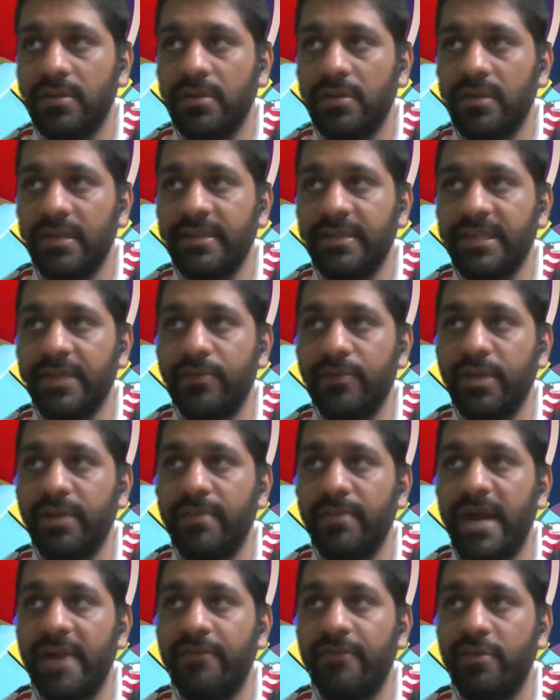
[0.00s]
That's equally
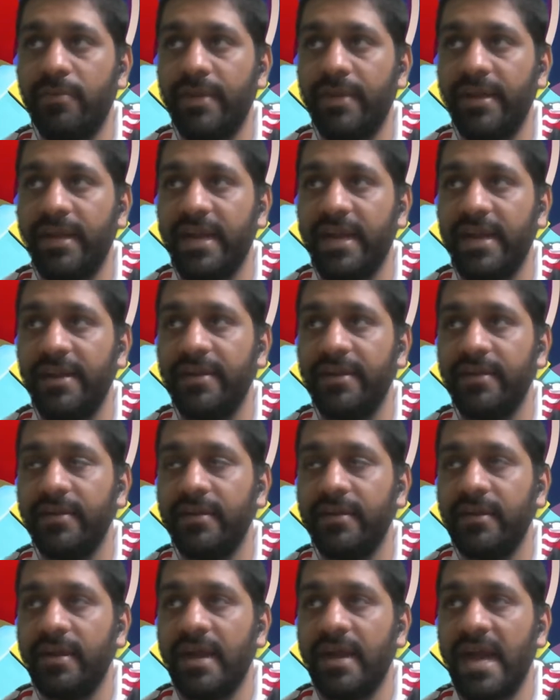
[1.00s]
bad from England.
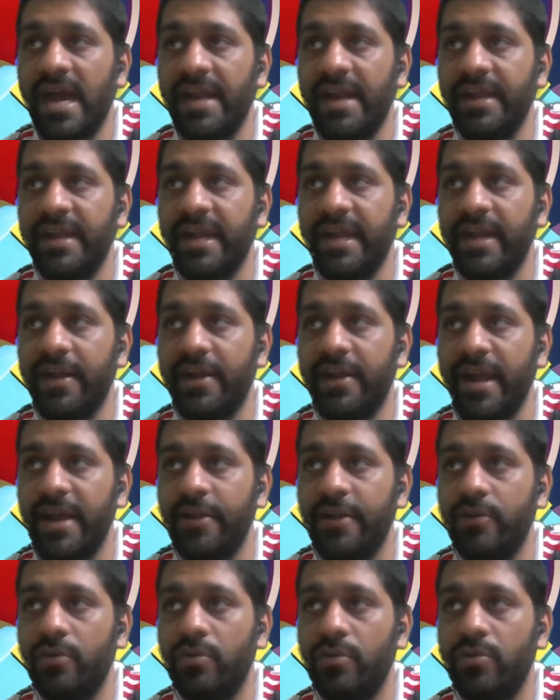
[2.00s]
Harry Kane
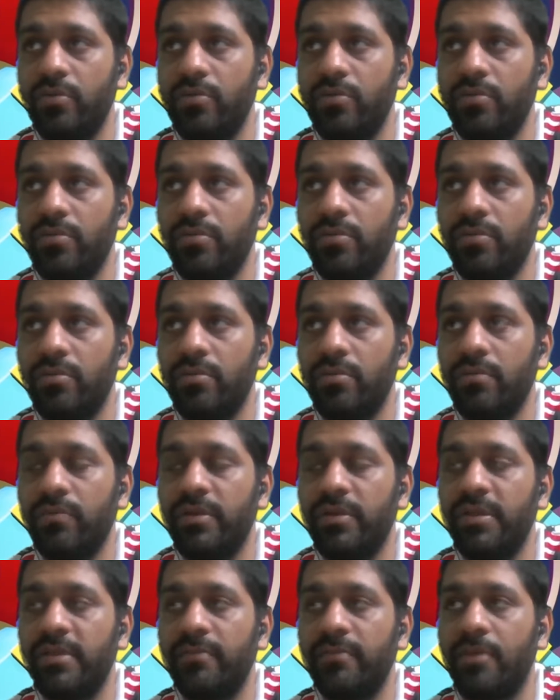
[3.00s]
trying to
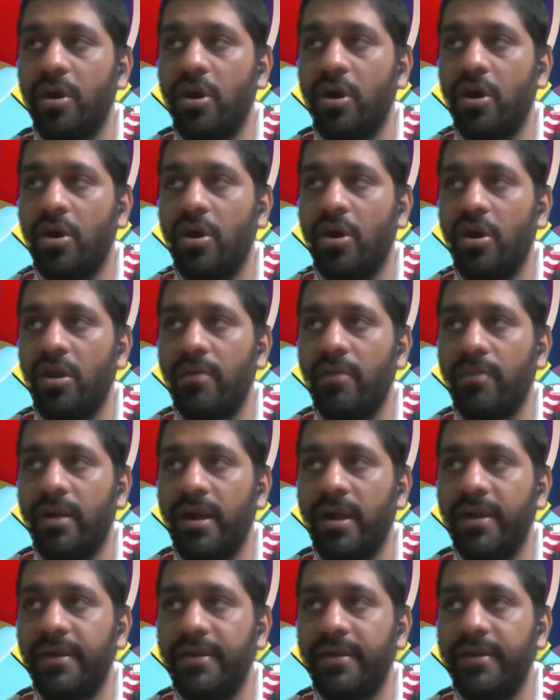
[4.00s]
win the ball,
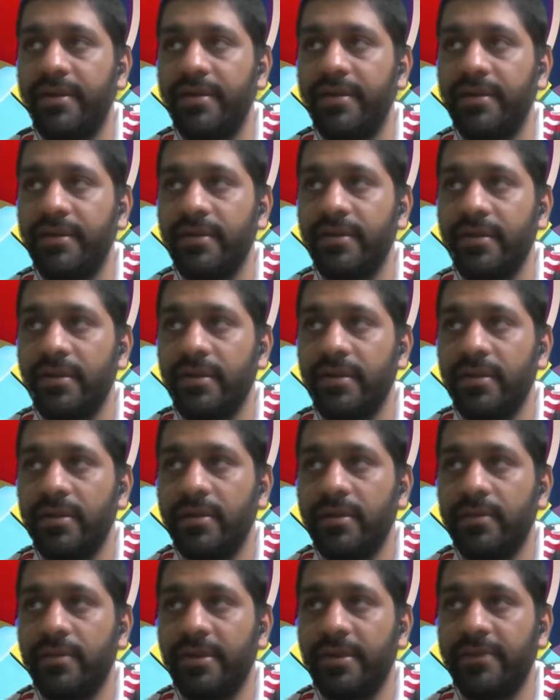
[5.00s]
but
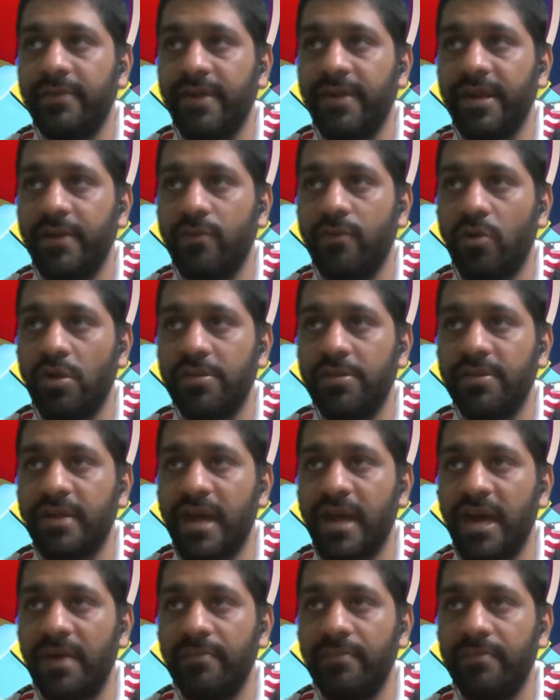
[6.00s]
defender was
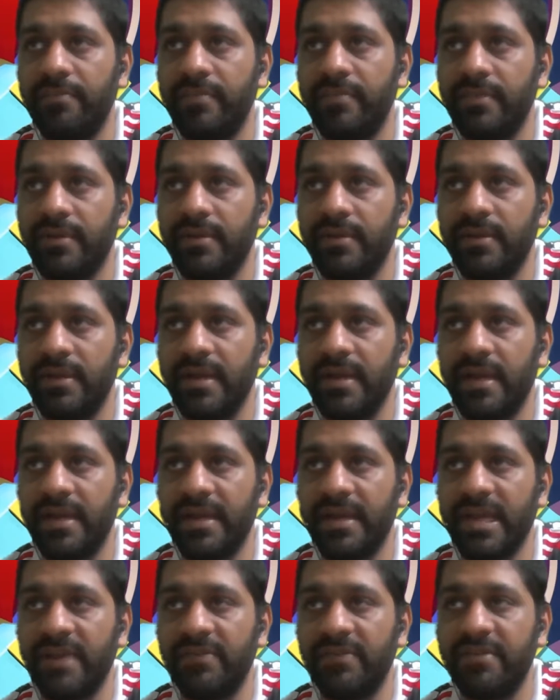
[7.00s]
calm
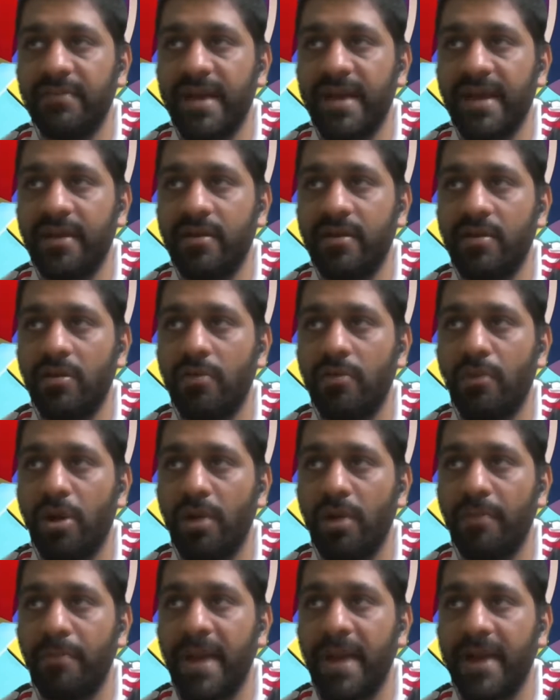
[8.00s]
and give the
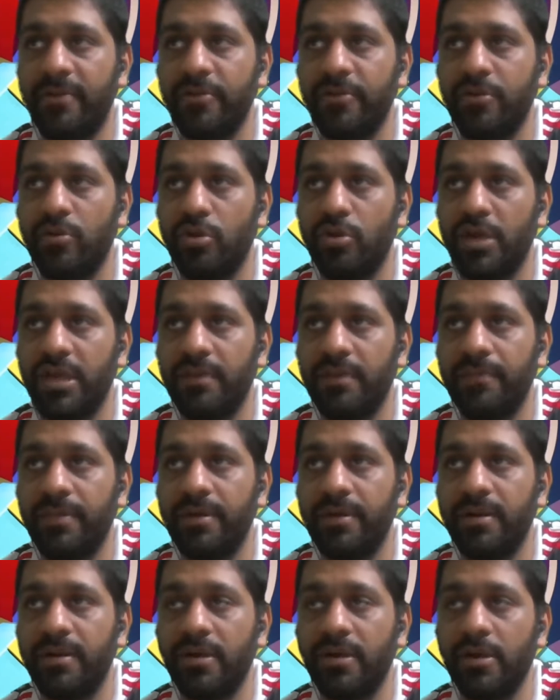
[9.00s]
ball back to the goalkeeper.
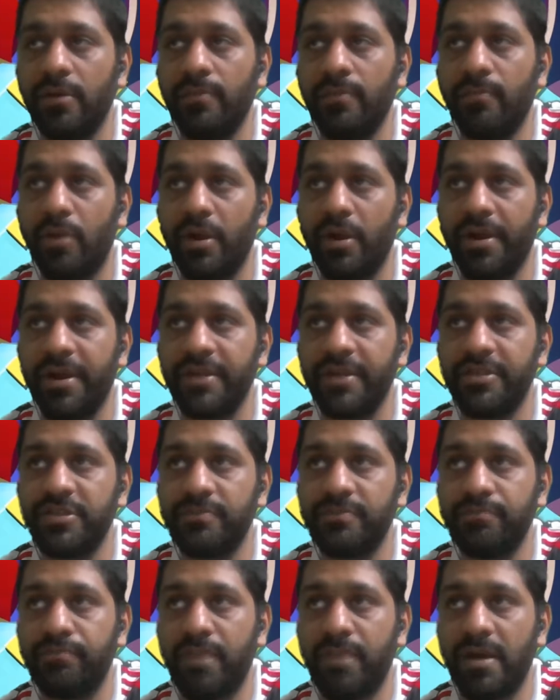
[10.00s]
Modric
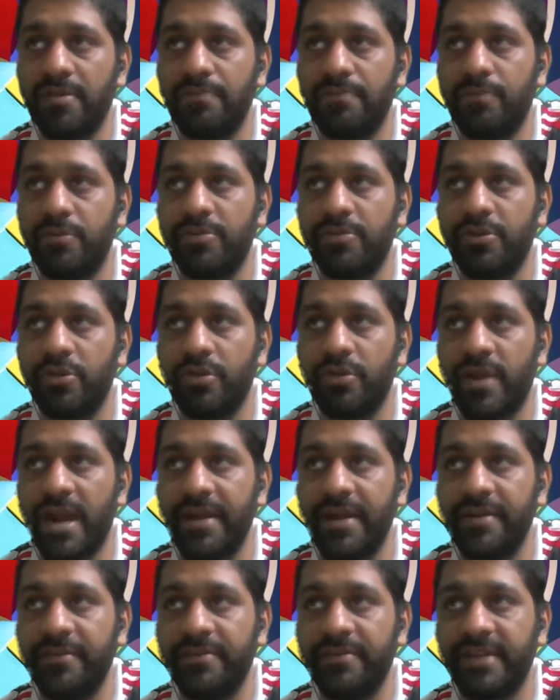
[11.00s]
puts it on the
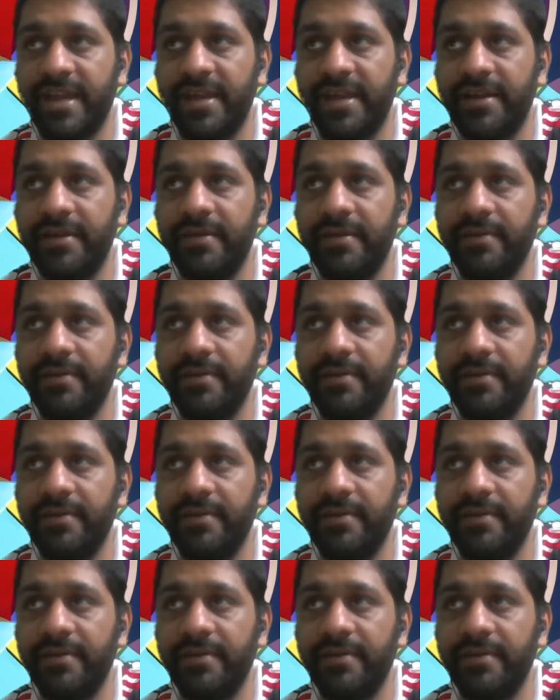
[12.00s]
right hand side.